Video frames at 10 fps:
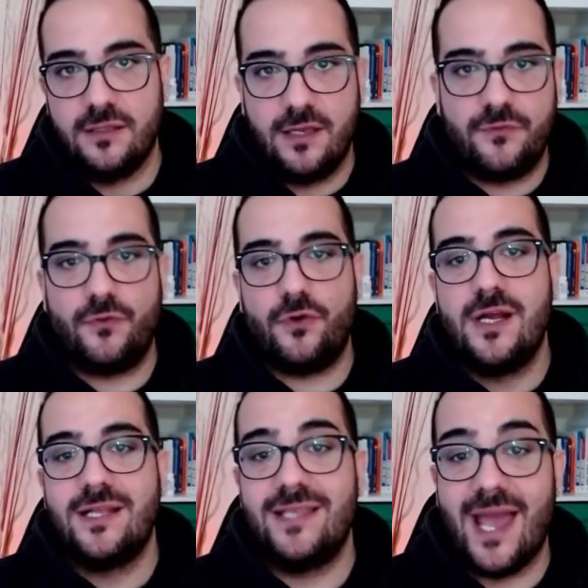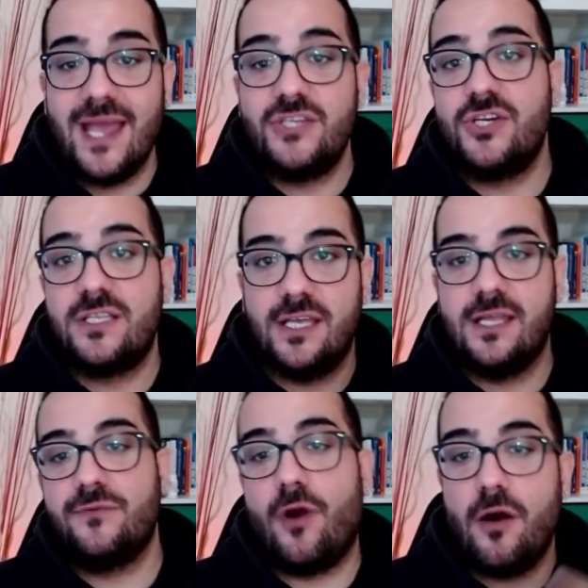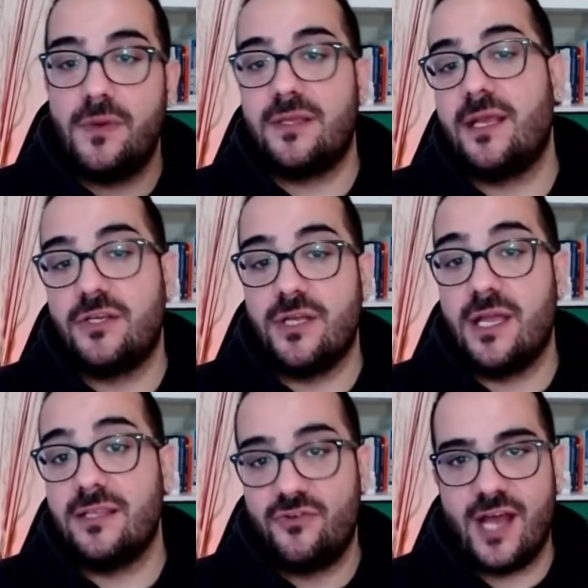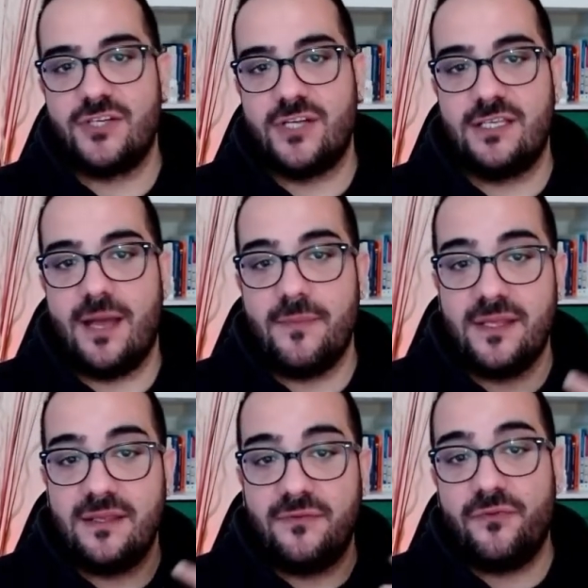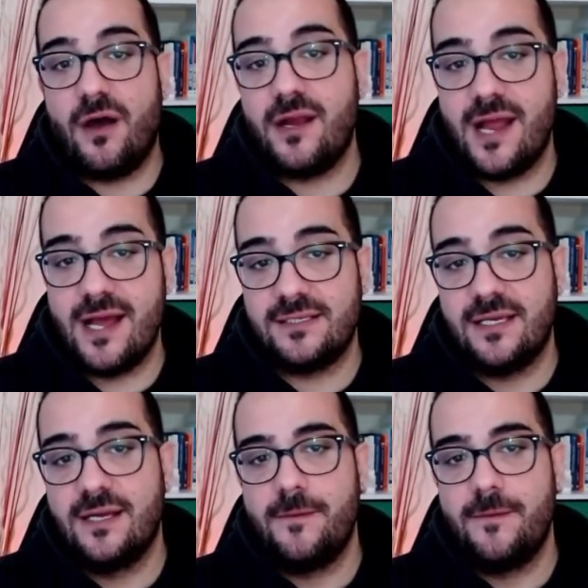Therefore, the agent-environment interaction can be defined as,